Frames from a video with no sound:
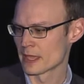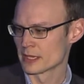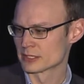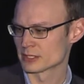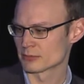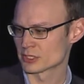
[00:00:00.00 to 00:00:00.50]

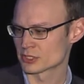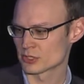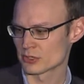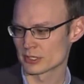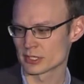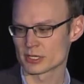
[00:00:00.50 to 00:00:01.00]
So I'm going to show
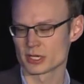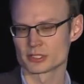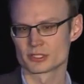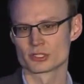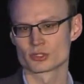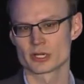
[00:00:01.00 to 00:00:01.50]
you the
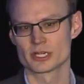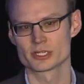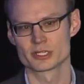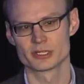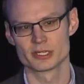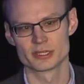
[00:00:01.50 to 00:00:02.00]

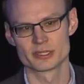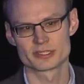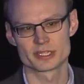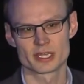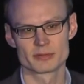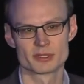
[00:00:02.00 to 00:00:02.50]
concentration in the
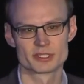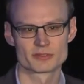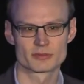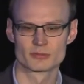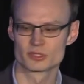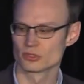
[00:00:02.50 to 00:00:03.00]
sediments
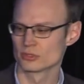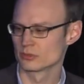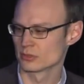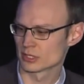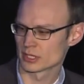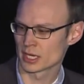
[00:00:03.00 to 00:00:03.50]
from
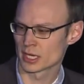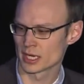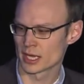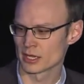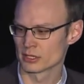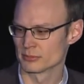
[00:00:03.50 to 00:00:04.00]
2
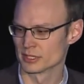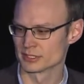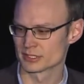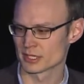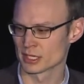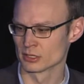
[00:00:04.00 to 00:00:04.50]

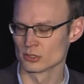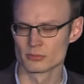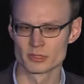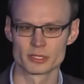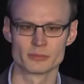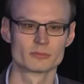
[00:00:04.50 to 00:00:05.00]
elements.
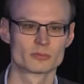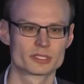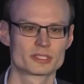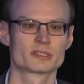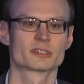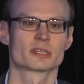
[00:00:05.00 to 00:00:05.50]
Aluminum,
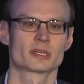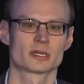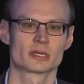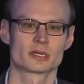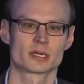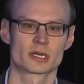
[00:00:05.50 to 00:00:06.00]
which is
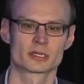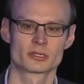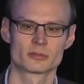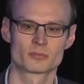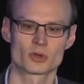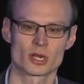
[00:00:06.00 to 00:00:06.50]
a
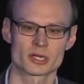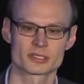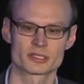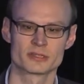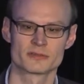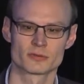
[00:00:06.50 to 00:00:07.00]
good
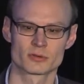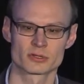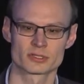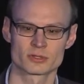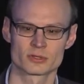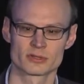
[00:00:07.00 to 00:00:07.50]
proxy for
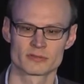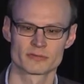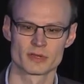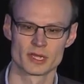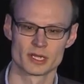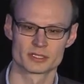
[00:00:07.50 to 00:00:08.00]
sort of
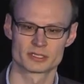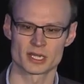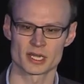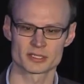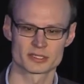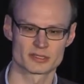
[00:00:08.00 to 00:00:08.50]

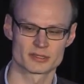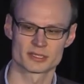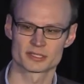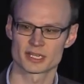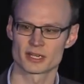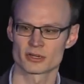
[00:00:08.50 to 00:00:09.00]
dust
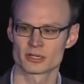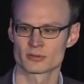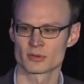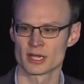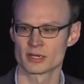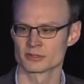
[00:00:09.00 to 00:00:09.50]
that's carried
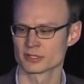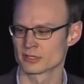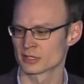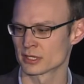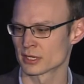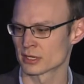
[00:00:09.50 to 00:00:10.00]
around
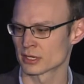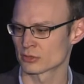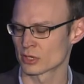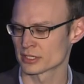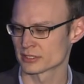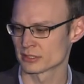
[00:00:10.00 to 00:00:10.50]

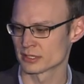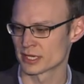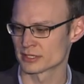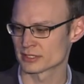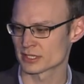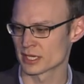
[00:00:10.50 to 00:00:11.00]
across the
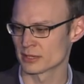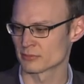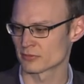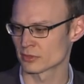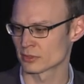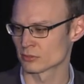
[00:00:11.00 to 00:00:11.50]
landscape
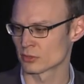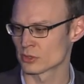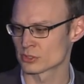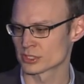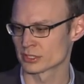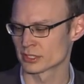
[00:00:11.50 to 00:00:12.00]
for
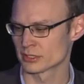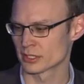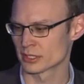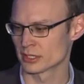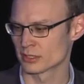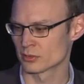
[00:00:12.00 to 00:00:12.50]
erosion
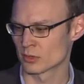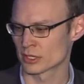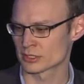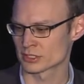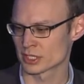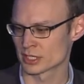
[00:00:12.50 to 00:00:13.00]
in the
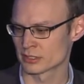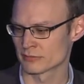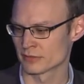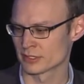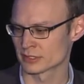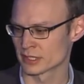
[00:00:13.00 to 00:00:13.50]
watershed
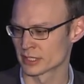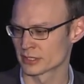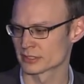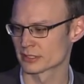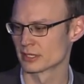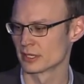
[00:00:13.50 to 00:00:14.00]
of these
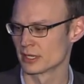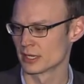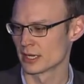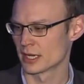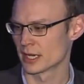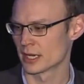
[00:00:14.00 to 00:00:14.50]
lakes,
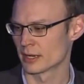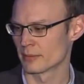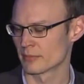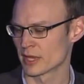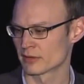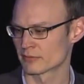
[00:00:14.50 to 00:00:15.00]

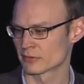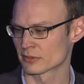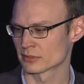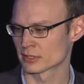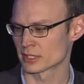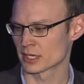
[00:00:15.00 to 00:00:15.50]
and
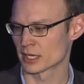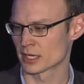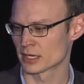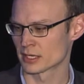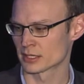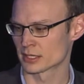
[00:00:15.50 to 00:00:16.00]

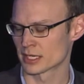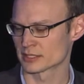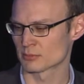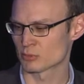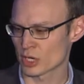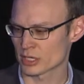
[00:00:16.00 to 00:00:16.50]
for as
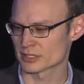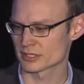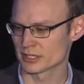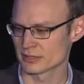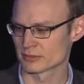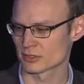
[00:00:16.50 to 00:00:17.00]
a
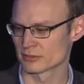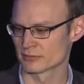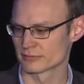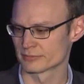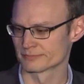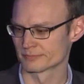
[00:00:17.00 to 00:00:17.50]
proxy of sort of
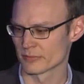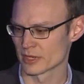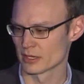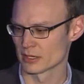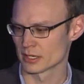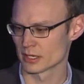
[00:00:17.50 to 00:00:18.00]

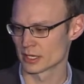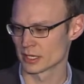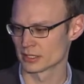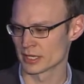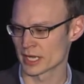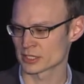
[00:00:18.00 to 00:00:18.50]

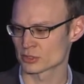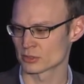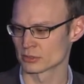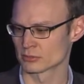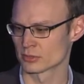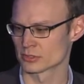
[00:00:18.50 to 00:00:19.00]

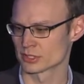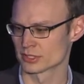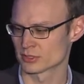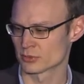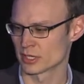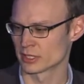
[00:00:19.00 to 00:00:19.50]
natural erosion
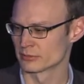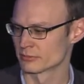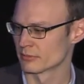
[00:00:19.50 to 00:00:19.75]
as well.